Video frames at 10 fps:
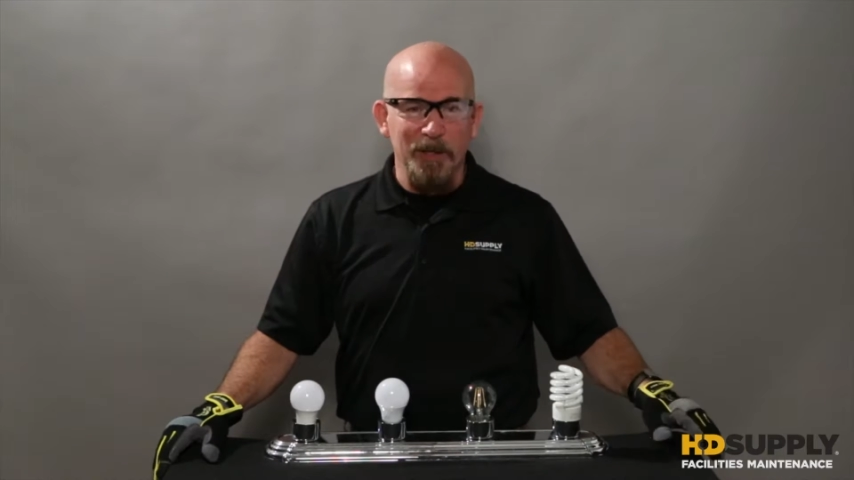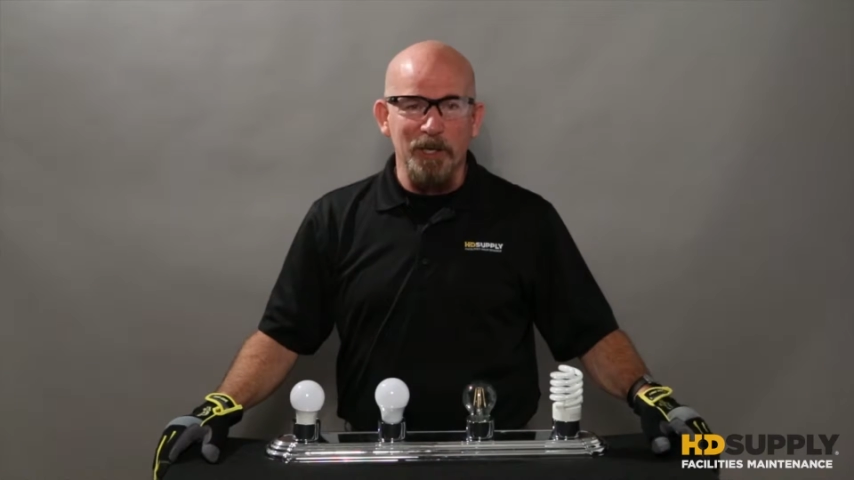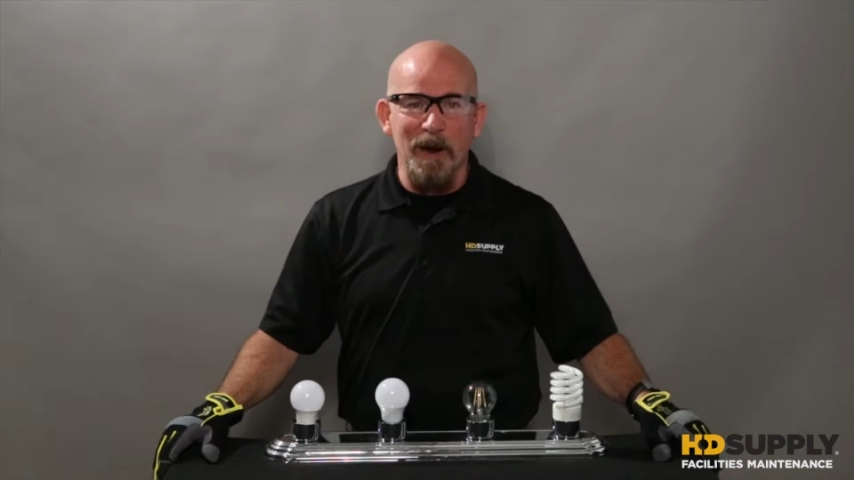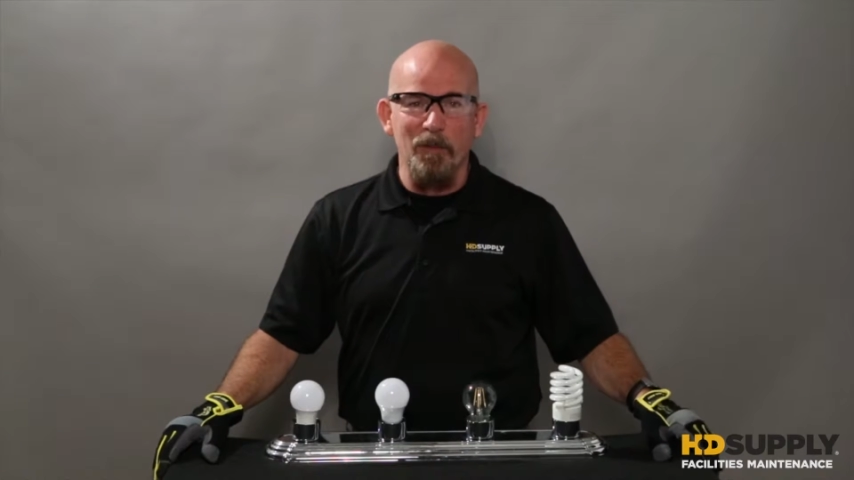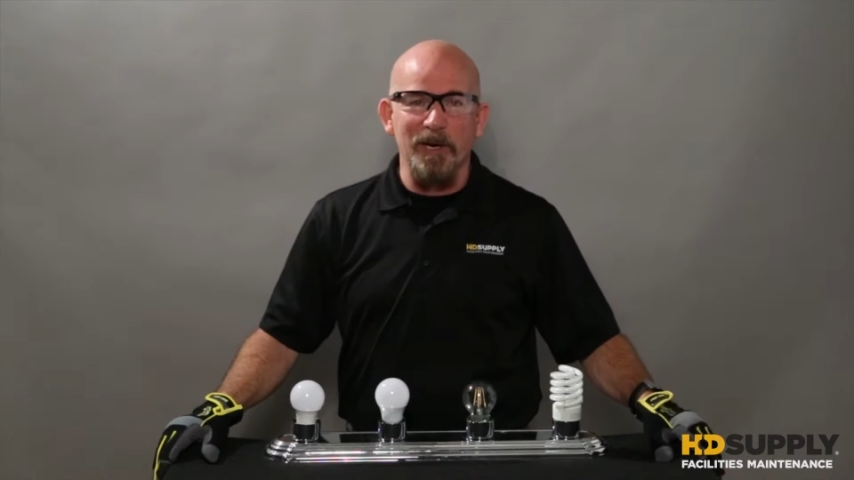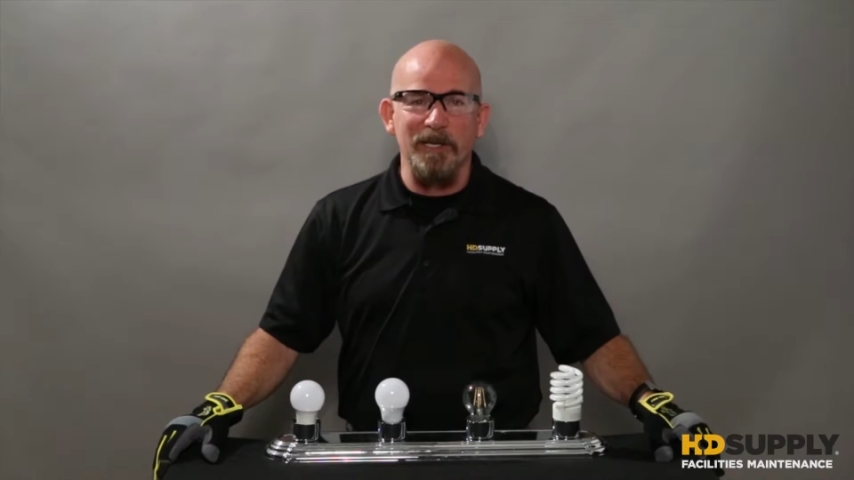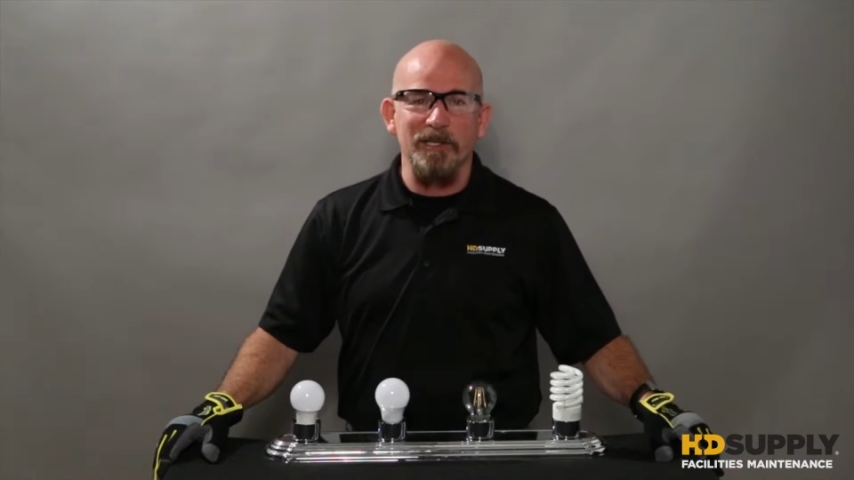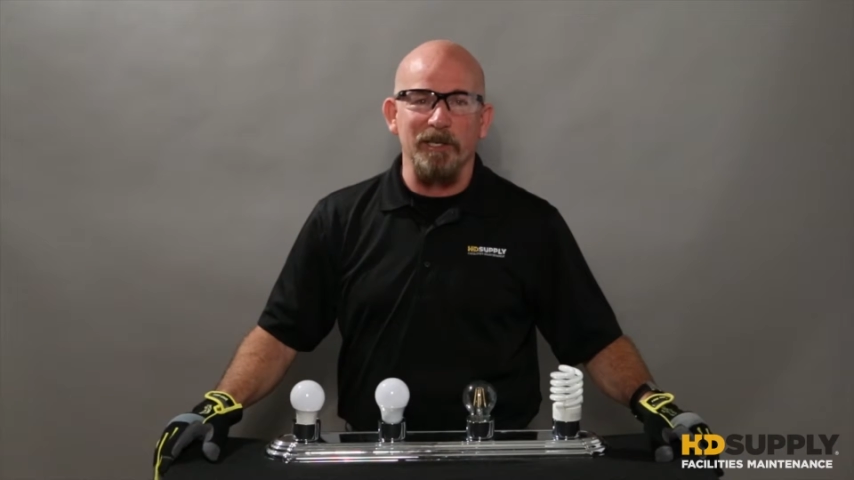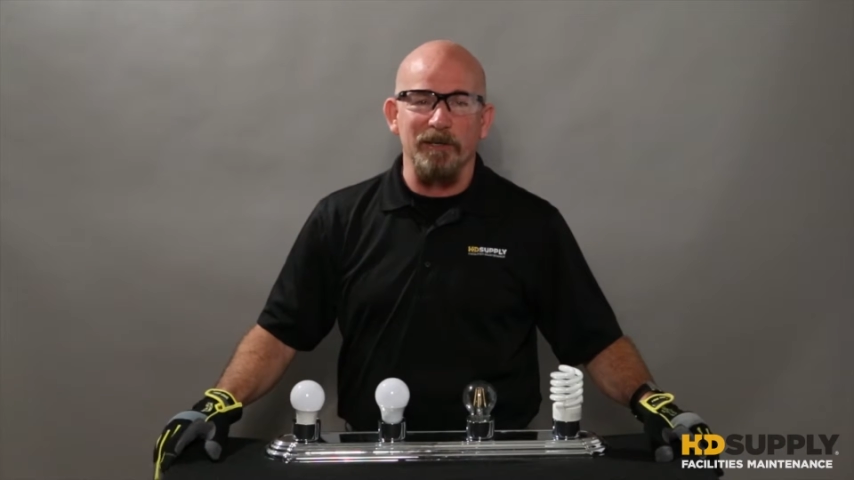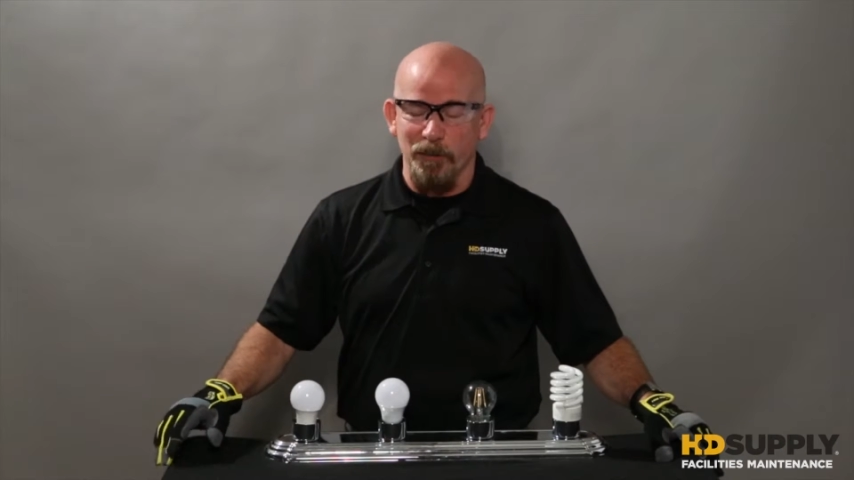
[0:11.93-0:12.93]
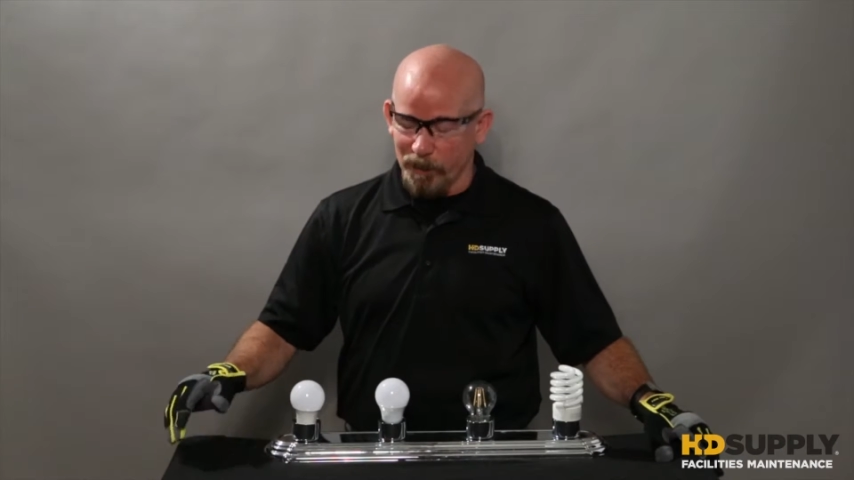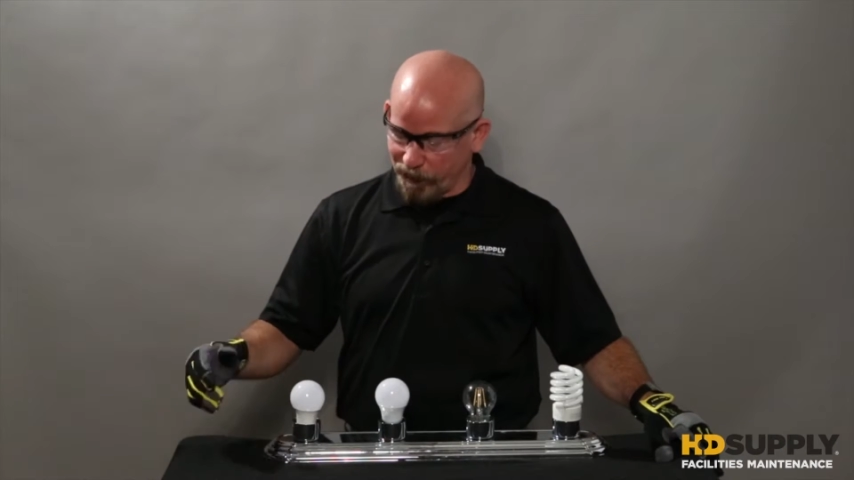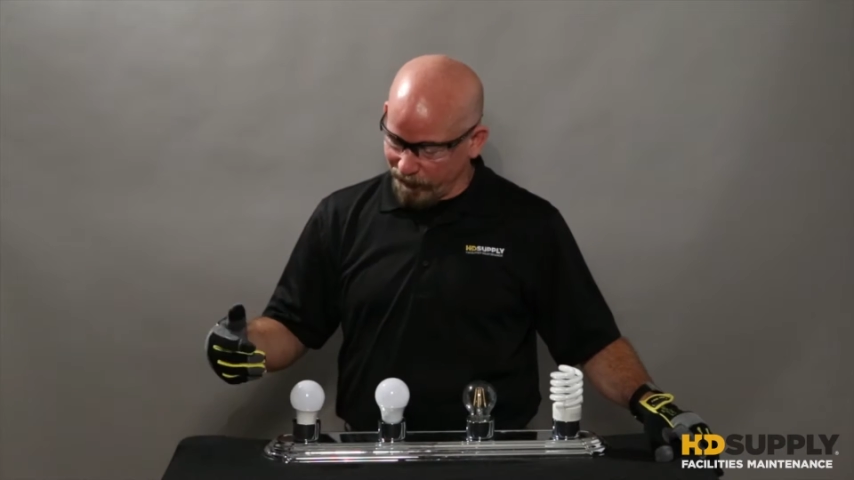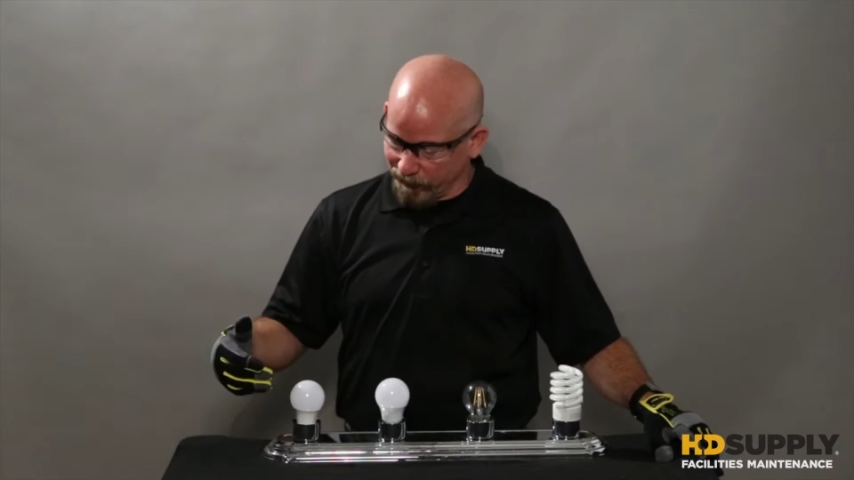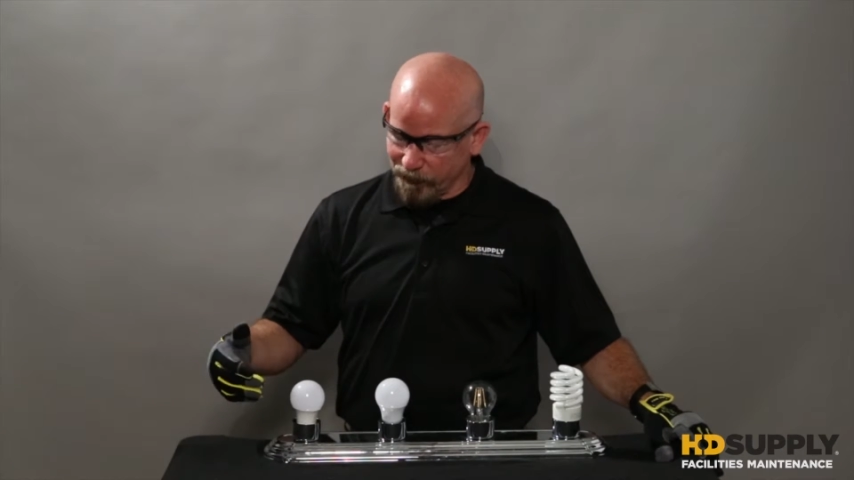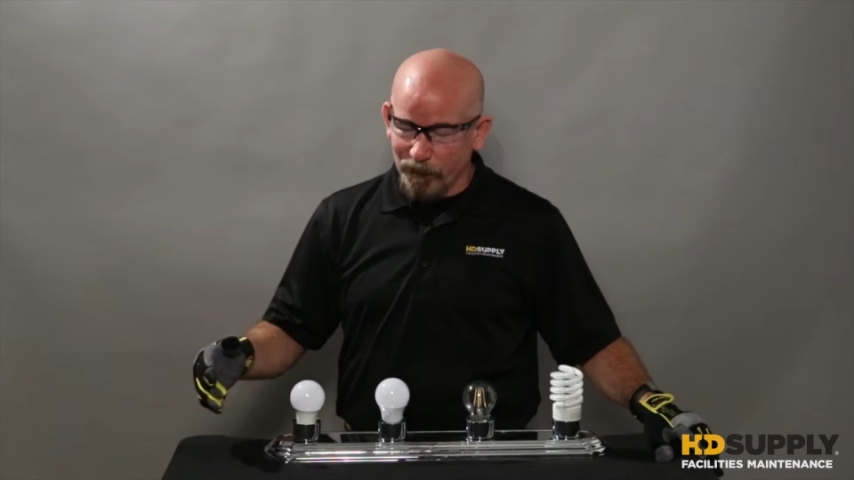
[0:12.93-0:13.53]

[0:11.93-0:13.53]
you might want to consider switching